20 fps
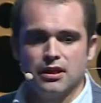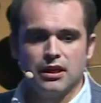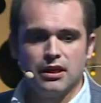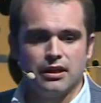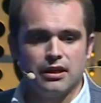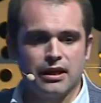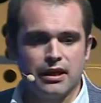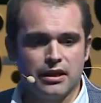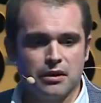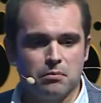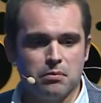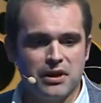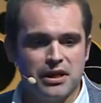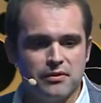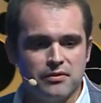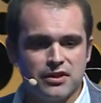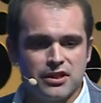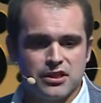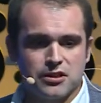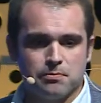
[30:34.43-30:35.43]
like
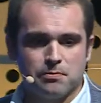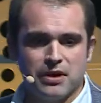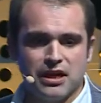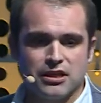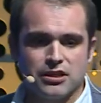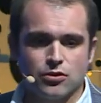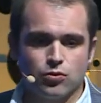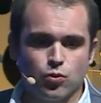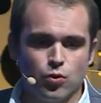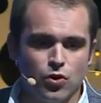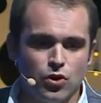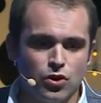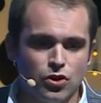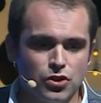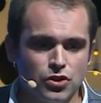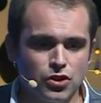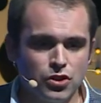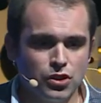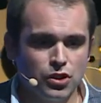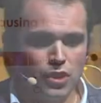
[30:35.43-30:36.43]
plaintext
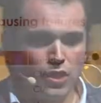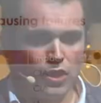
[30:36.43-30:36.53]
passwords,